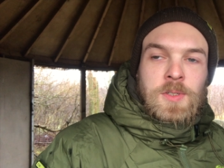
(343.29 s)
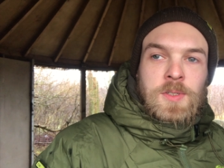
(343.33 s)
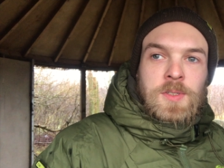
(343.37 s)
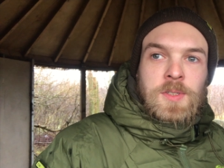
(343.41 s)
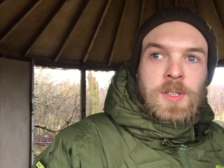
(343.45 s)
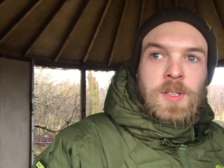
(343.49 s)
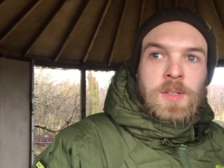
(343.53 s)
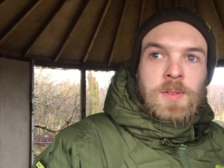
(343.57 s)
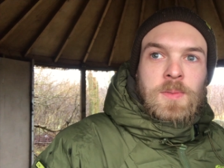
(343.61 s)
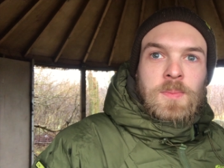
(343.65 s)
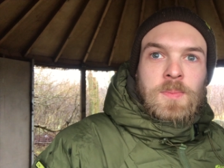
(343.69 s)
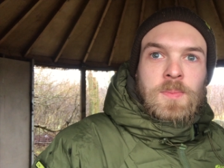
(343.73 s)

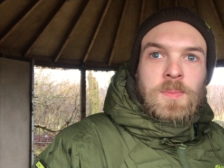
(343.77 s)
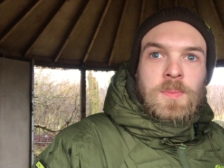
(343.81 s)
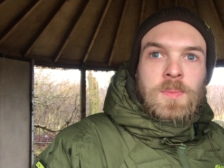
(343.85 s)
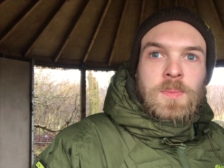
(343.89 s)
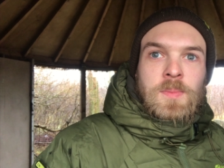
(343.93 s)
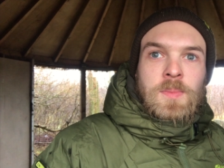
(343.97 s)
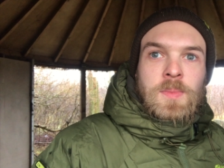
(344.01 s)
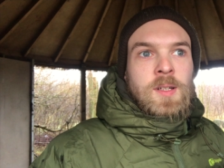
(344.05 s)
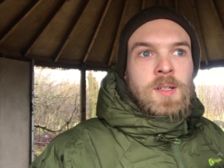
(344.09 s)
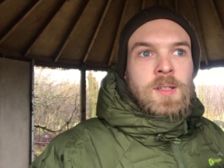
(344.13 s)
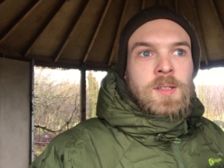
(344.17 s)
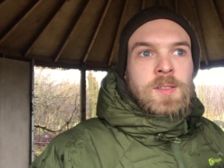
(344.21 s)
So,
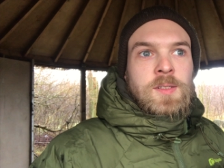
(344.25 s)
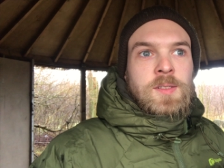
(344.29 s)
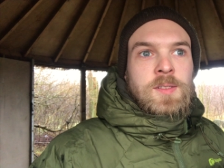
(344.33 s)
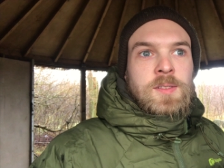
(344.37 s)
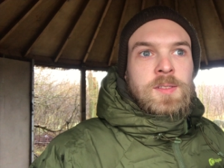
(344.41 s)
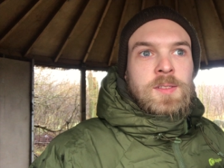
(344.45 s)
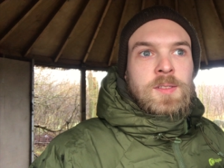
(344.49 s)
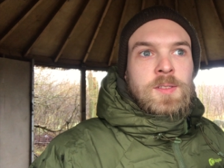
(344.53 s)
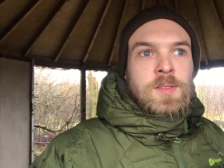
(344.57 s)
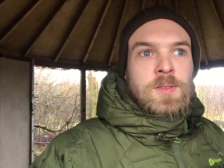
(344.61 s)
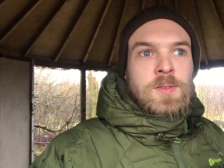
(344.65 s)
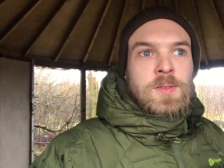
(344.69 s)

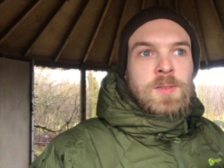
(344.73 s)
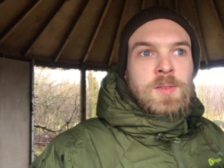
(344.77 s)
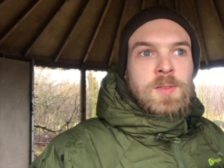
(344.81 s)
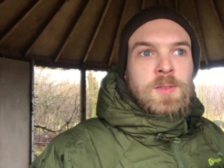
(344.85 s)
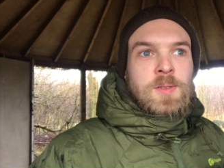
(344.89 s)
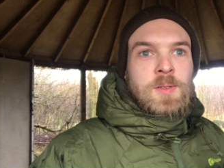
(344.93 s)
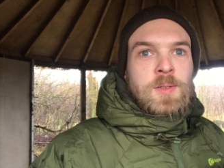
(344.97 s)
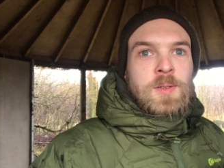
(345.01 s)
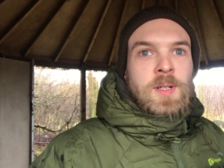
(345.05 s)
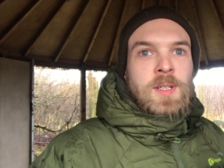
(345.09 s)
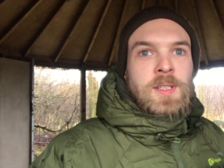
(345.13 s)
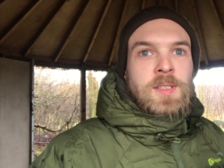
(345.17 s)
still
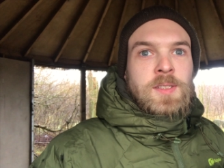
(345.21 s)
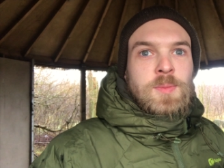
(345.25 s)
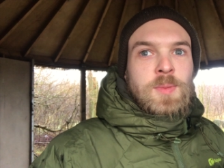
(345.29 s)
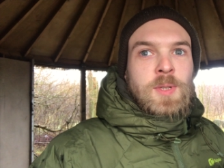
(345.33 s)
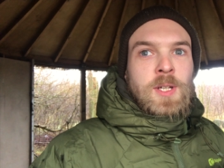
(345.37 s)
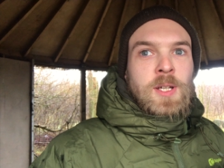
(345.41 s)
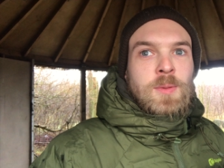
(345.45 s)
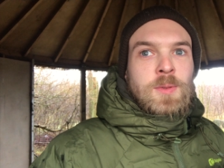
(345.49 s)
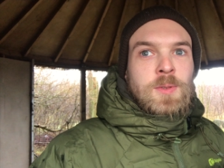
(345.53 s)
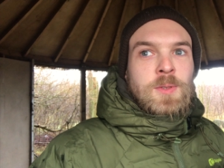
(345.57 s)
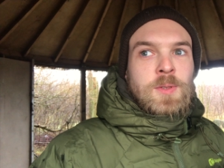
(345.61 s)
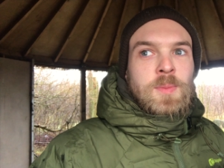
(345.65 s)
great to
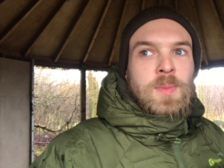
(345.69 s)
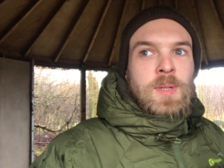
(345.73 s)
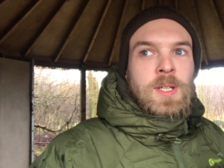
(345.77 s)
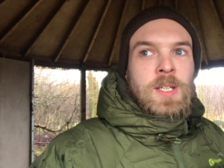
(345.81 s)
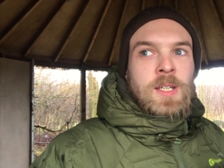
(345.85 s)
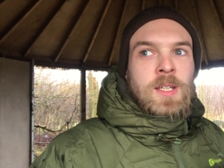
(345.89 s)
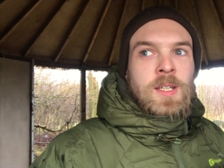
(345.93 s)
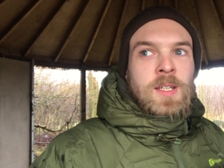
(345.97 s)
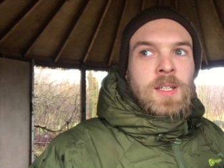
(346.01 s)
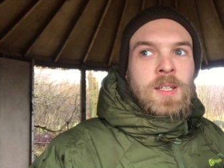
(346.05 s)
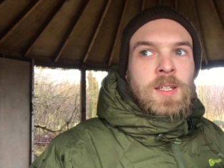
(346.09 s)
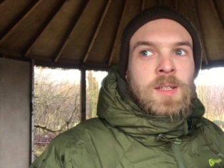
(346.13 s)
be able to be
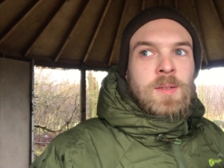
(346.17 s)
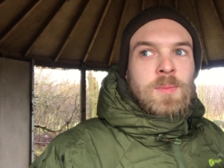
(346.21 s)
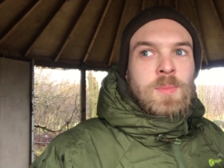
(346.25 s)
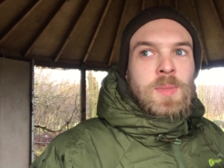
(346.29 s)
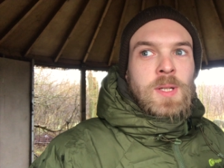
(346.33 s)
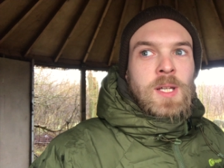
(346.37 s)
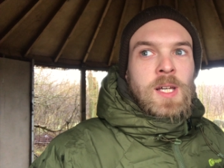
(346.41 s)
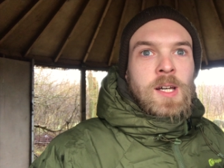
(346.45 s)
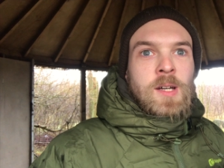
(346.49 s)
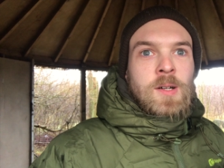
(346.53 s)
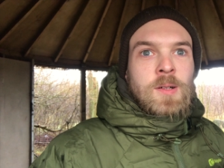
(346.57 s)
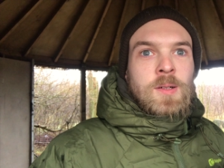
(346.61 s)
here,
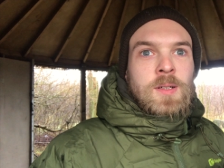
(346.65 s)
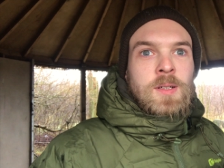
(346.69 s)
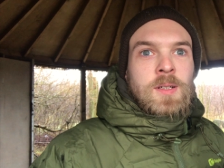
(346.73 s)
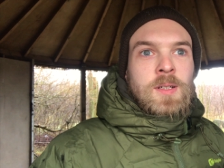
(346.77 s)
be out.